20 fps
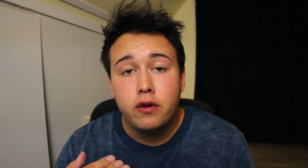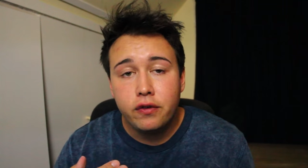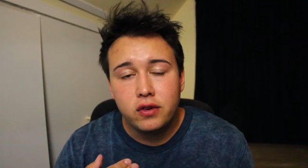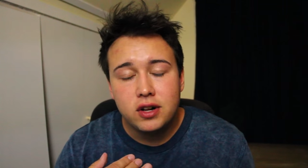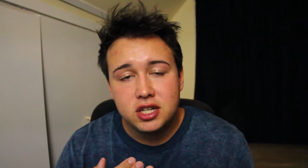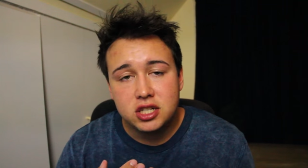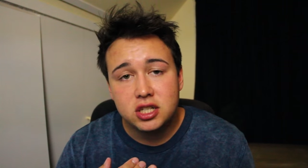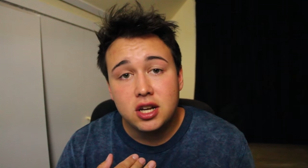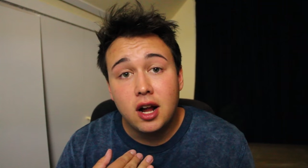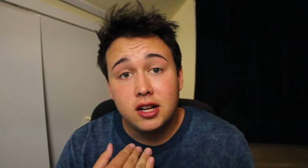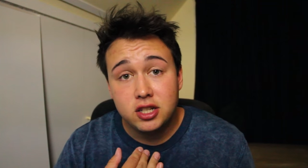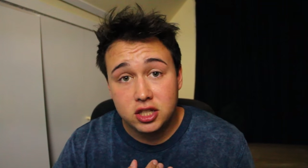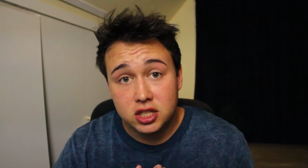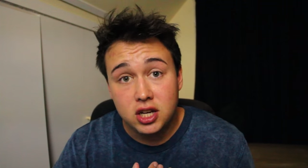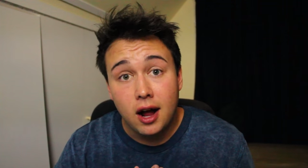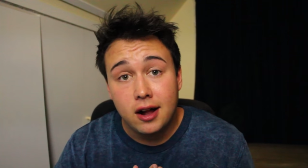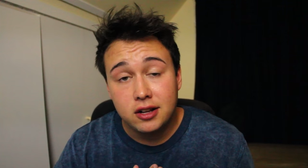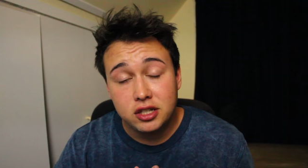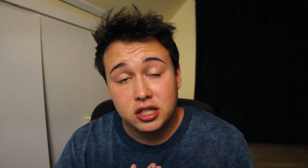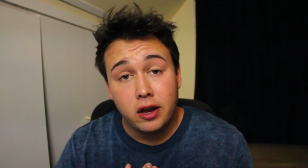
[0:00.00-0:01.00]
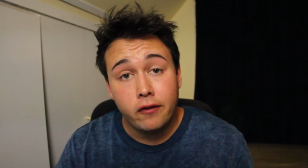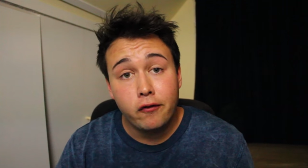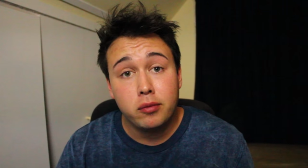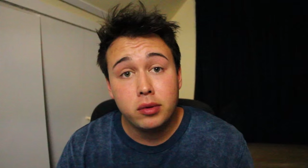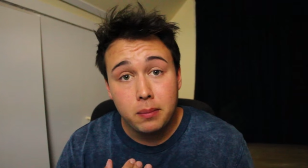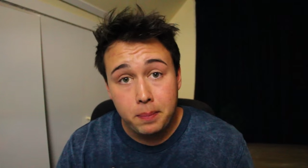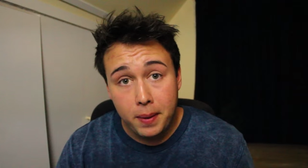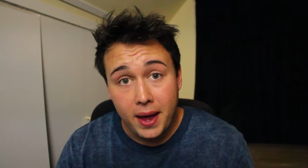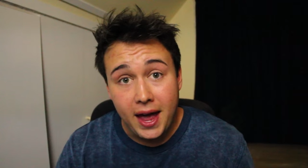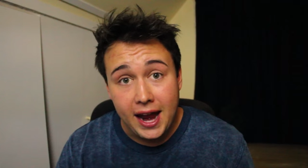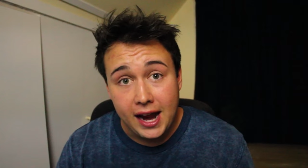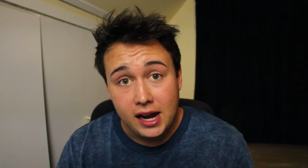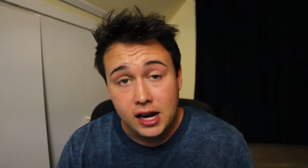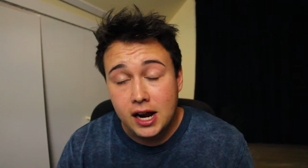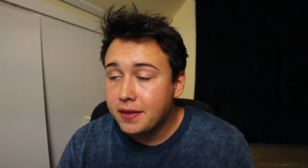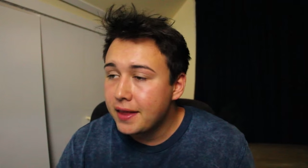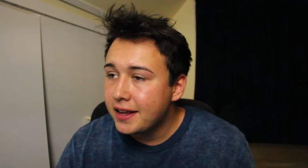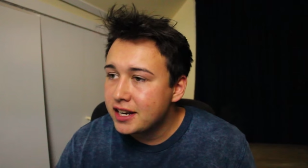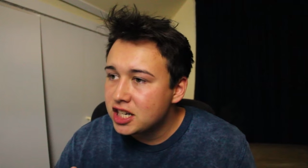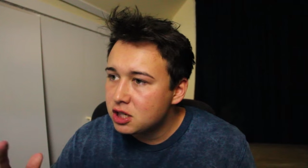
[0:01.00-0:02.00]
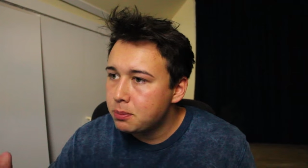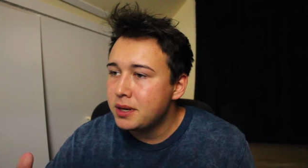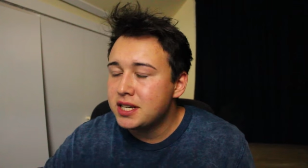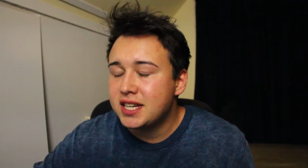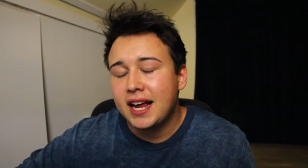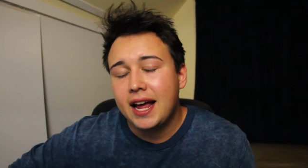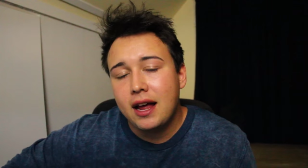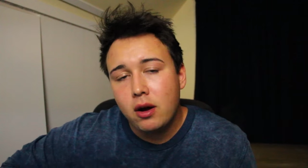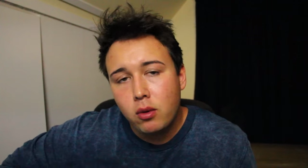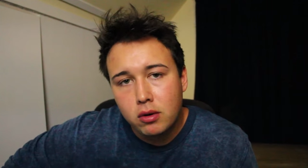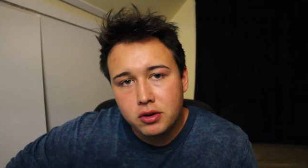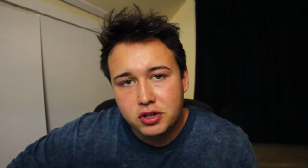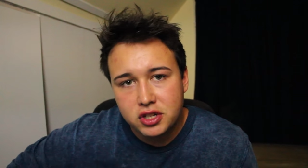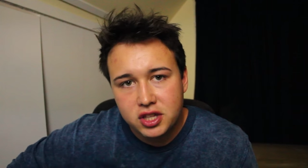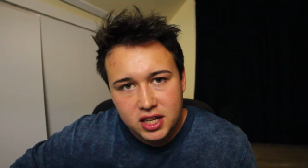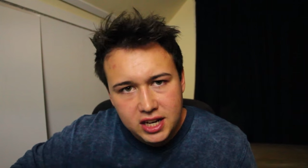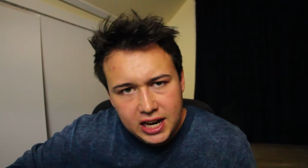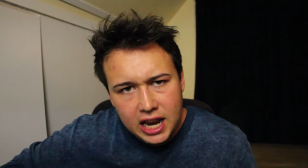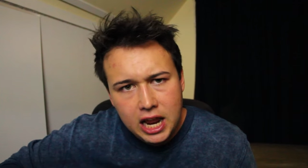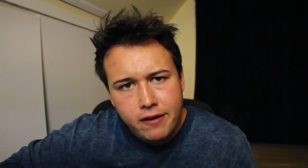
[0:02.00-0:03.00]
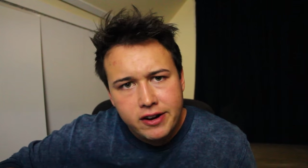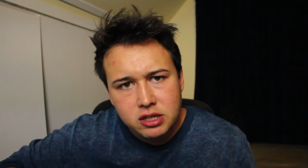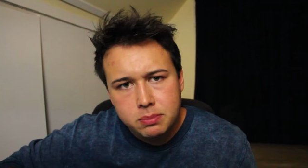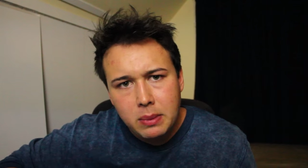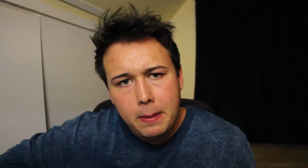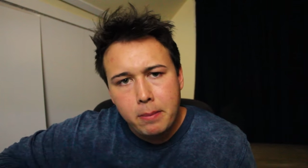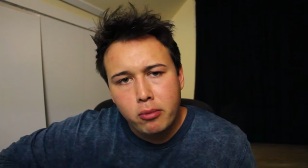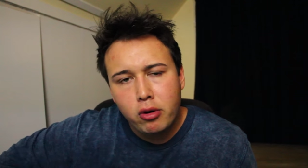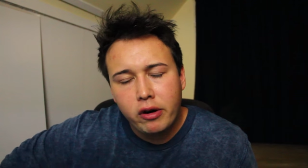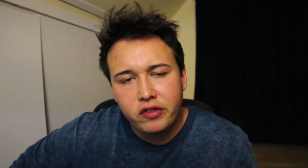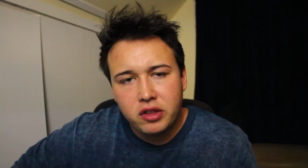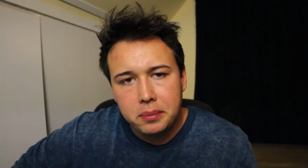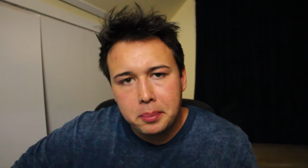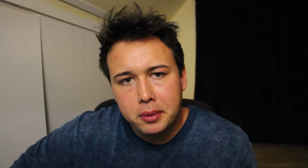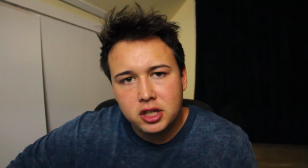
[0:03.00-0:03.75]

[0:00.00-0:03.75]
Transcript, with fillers: uvula starts dancing from the pain and then spit it out onto the nearest member of